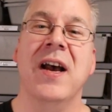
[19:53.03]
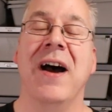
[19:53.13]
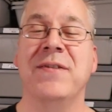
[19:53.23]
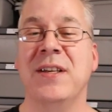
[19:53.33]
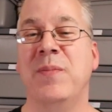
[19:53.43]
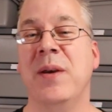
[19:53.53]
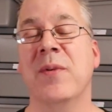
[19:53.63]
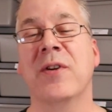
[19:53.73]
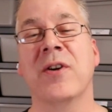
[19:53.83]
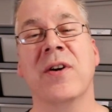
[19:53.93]
I've seen
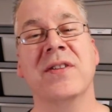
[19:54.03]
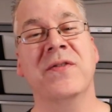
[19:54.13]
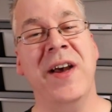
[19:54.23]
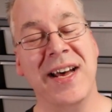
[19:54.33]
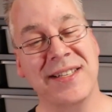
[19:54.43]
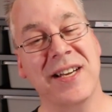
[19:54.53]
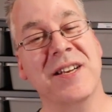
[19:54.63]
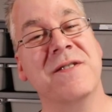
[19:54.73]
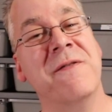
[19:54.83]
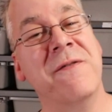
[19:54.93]
people grow as fast
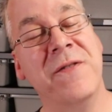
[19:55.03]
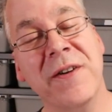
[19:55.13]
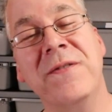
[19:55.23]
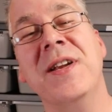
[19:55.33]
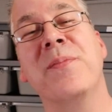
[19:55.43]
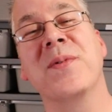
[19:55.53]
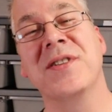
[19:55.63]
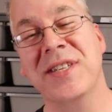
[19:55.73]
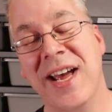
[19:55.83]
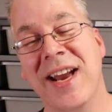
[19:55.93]
as
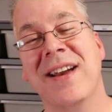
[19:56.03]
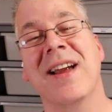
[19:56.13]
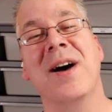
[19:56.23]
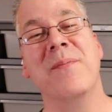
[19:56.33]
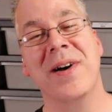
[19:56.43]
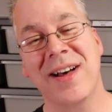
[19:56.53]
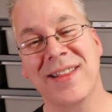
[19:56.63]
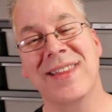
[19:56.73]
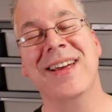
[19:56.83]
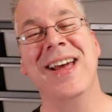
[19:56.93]
50% a
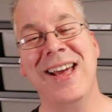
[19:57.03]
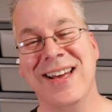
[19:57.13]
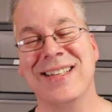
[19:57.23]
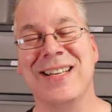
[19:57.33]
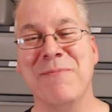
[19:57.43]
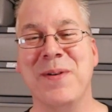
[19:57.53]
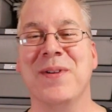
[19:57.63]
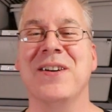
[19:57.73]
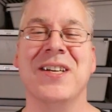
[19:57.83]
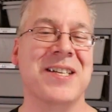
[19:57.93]
month. Some
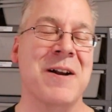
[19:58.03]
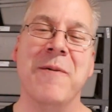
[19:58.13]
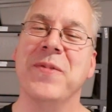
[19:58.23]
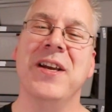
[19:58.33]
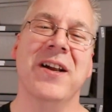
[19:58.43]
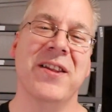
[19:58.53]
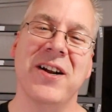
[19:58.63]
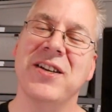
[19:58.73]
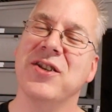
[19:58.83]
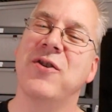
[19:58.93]
people are just, you know,
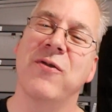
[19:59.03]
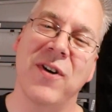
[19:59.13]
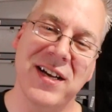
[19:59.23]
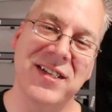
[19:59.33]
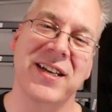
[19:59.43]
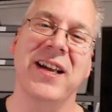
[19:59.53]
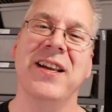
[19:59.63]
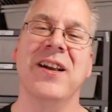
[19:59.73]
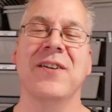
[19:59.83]
they're just crushing it, you